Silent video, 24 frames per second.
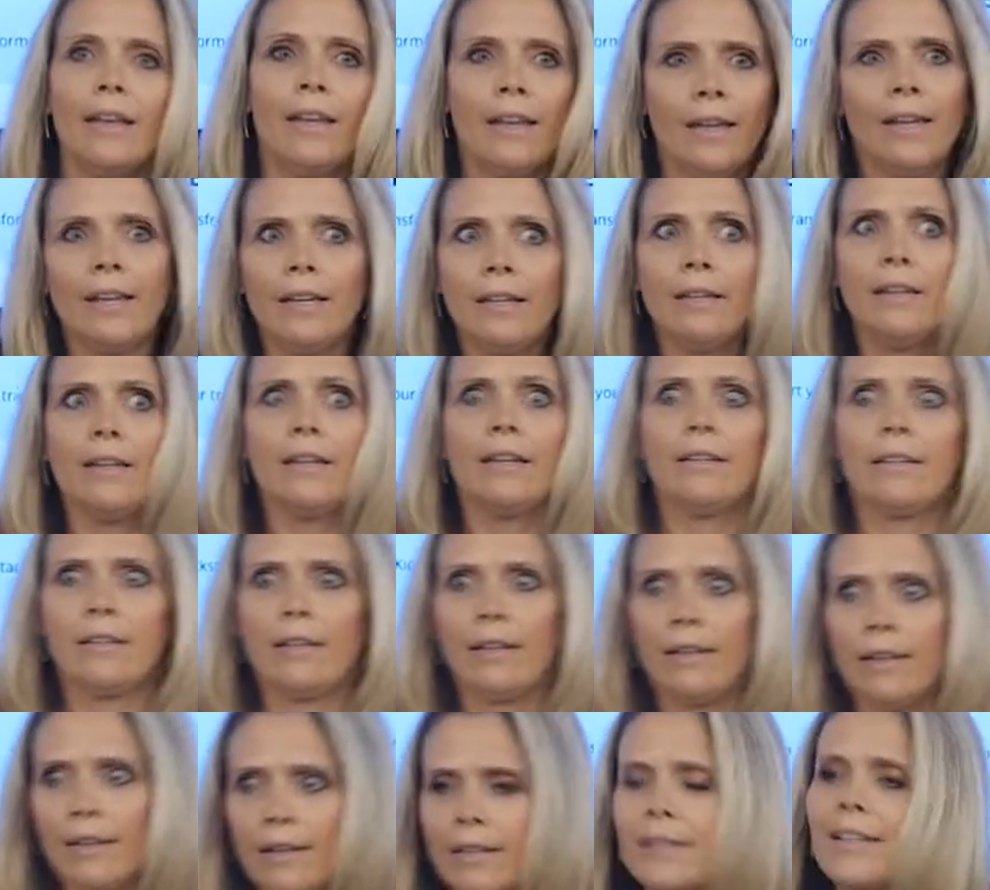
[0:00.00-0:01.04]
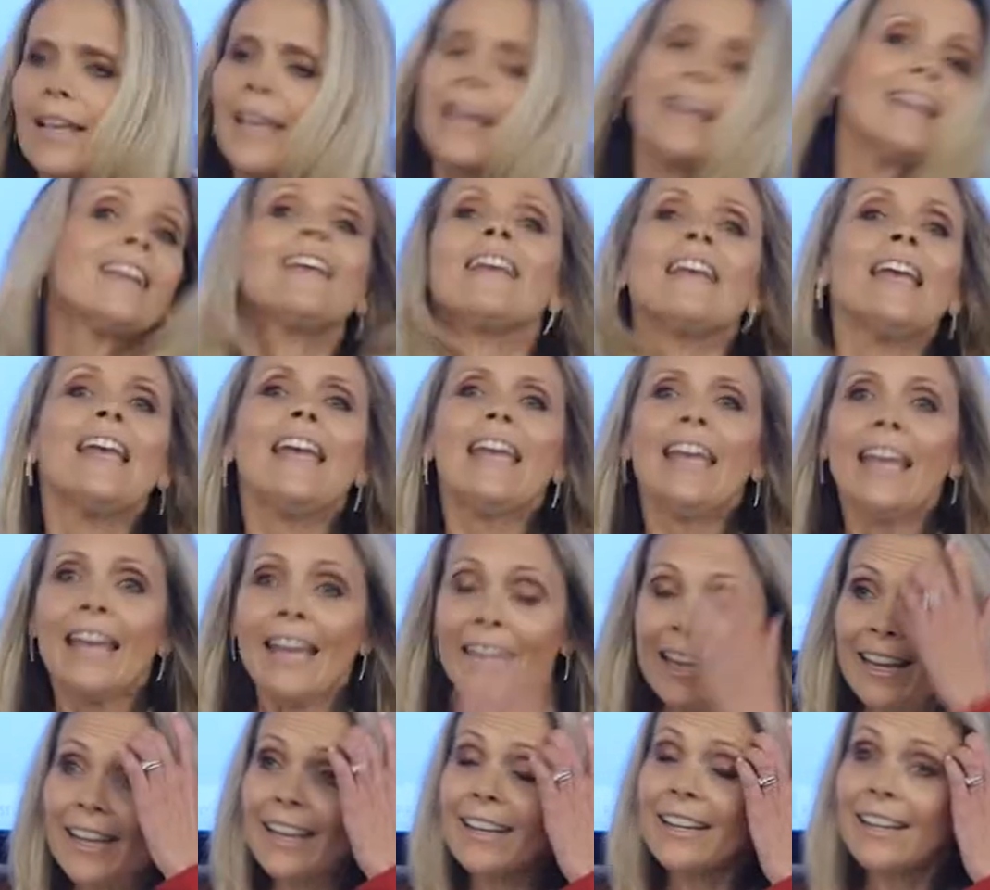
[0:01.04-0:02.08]
in detail, and
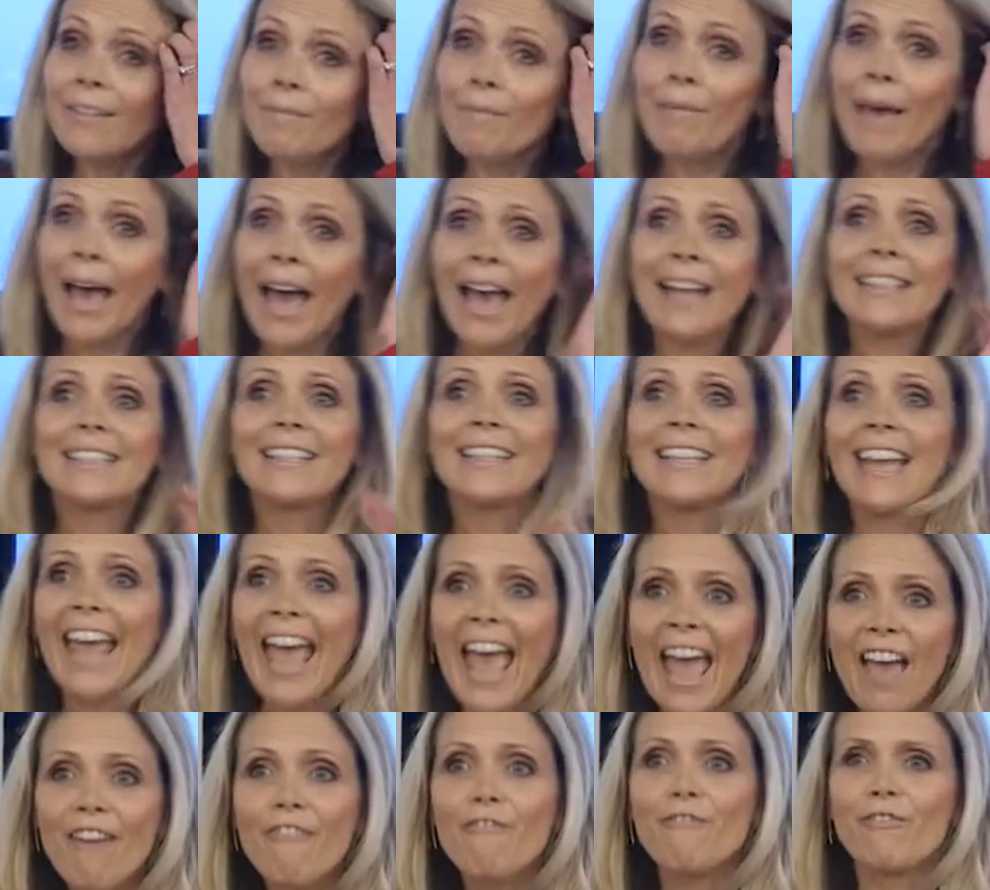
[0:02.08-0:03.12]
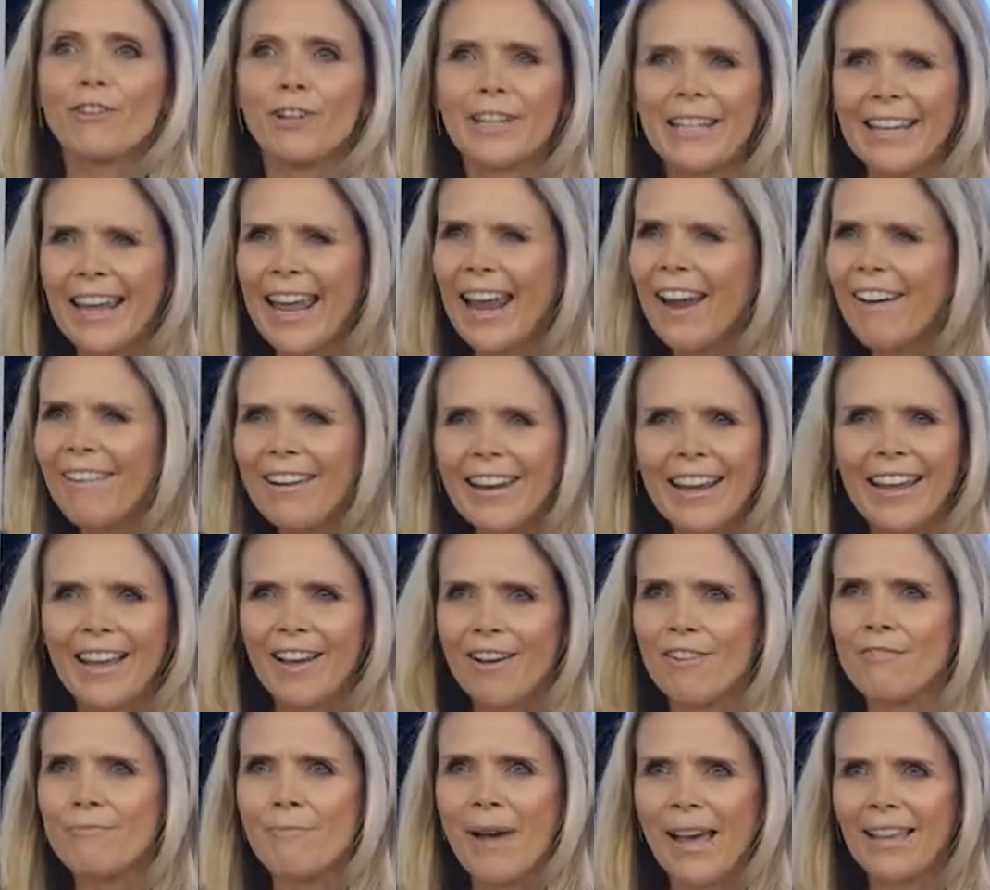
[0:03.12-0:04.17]
it impacted every area
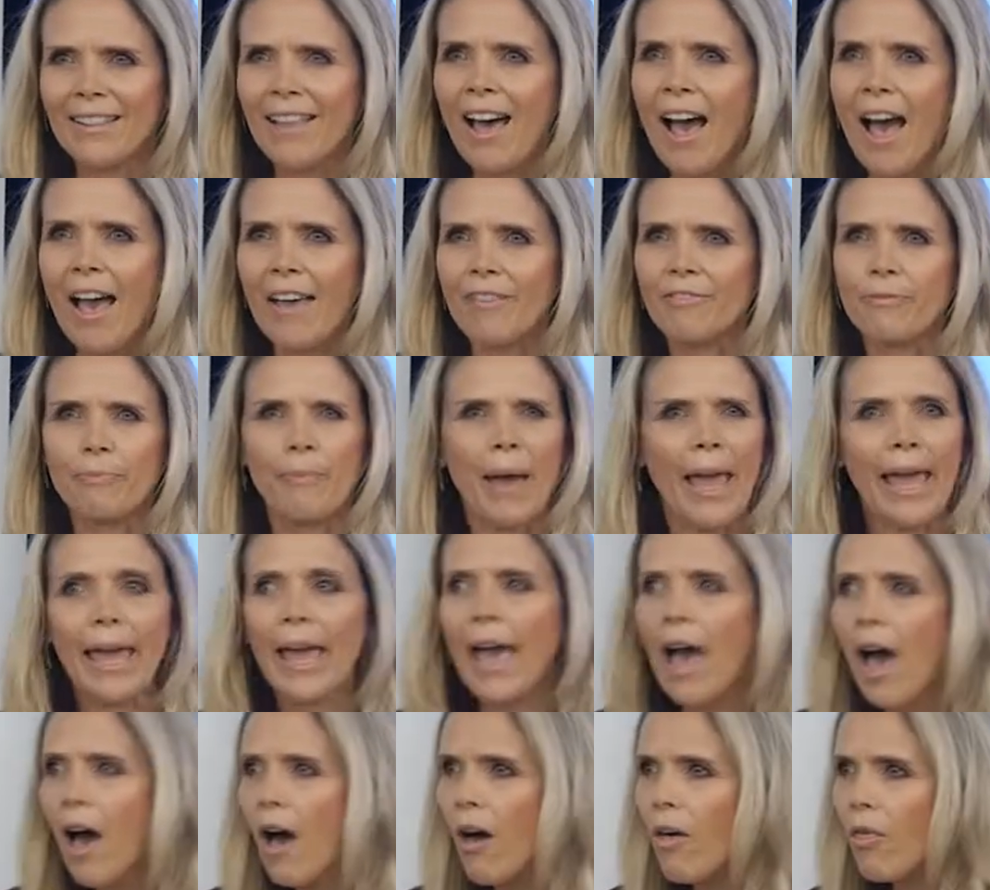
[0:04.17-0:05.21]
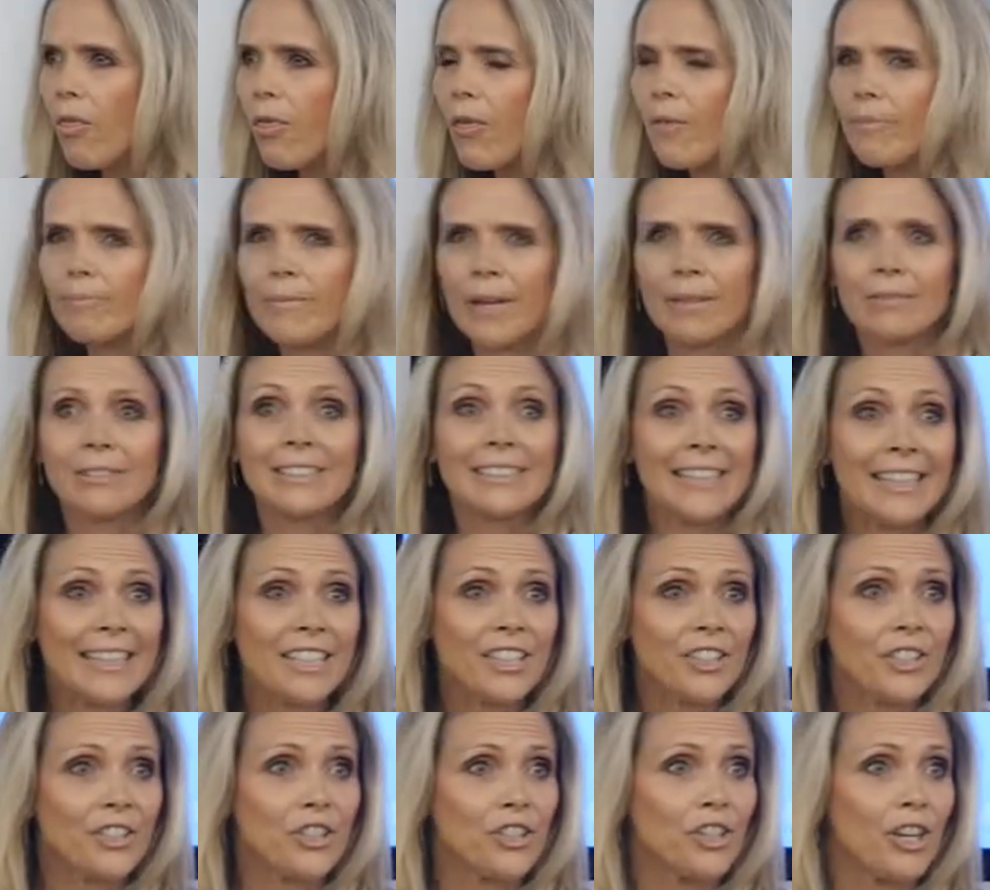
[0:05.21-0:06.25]
of my life my health, my
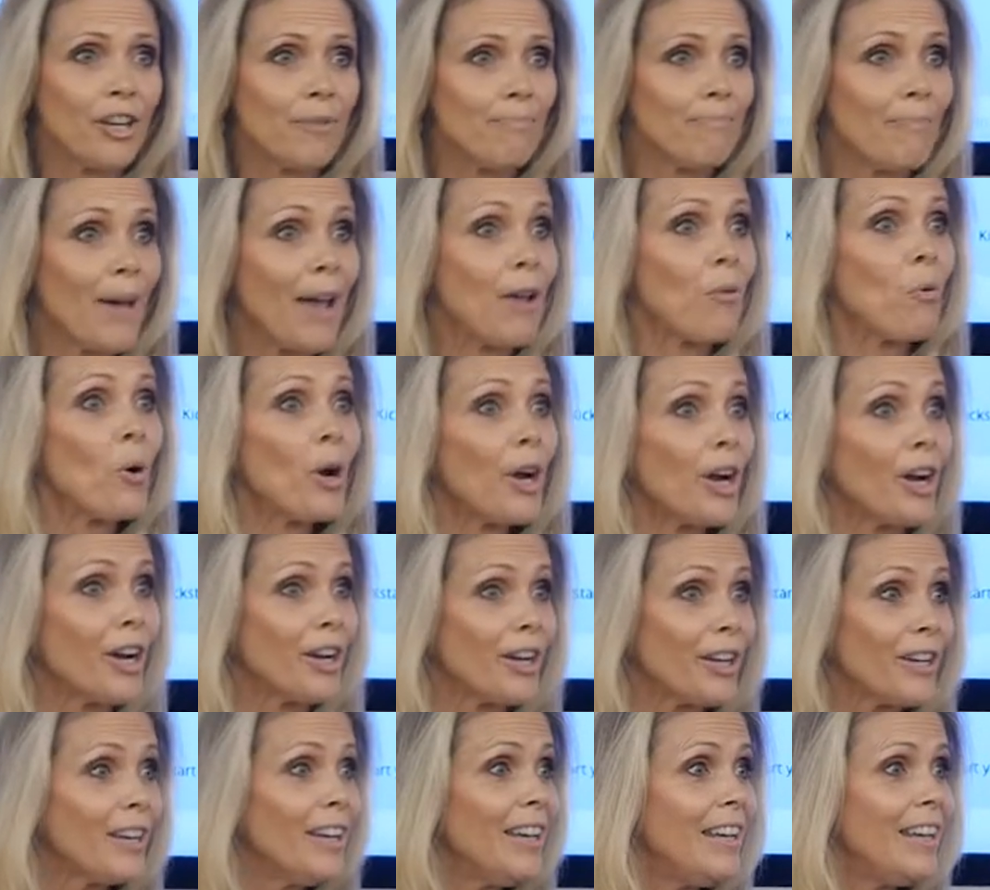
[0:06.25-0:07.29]
relationship, my work.